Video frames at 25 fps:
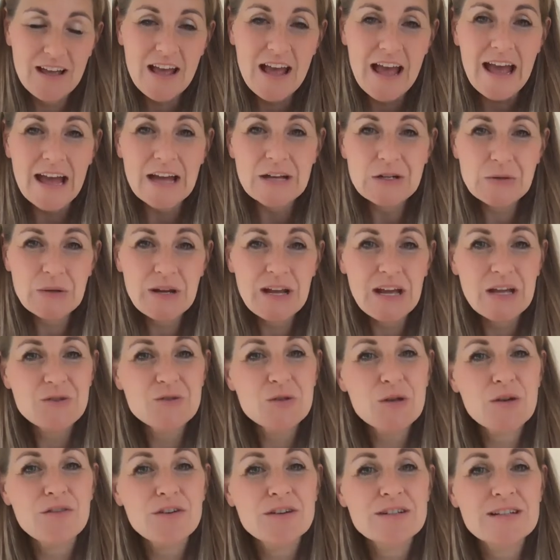Andrea and
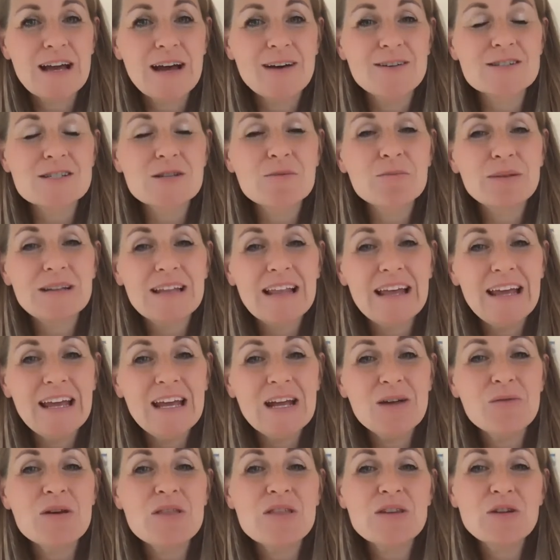Trevor Dow's
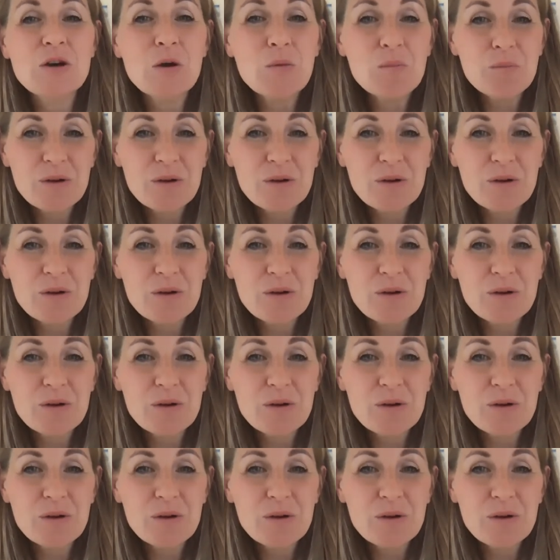Playing with Note